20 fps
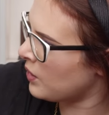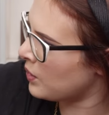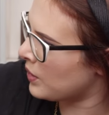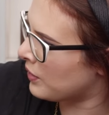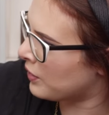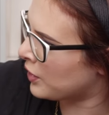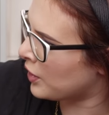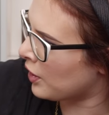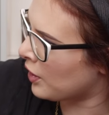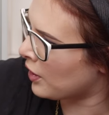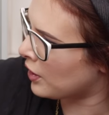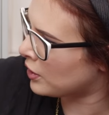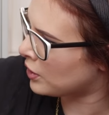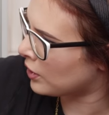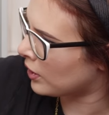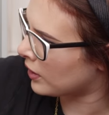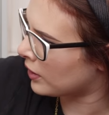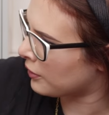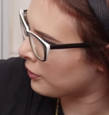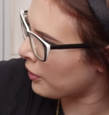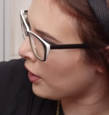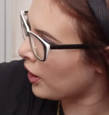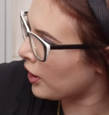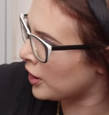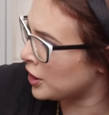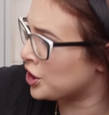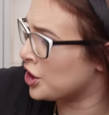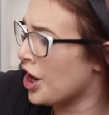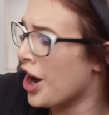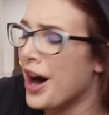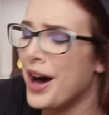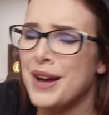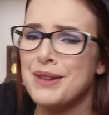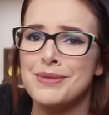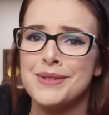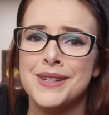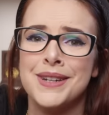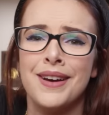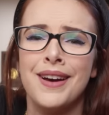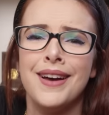we've got Chocolate Frog, a Time
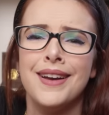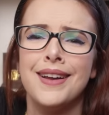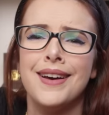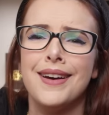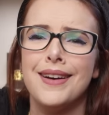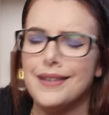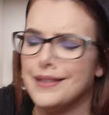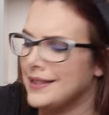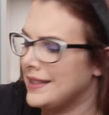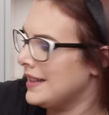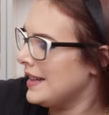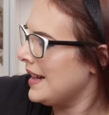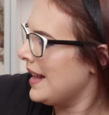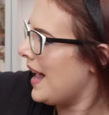Turner,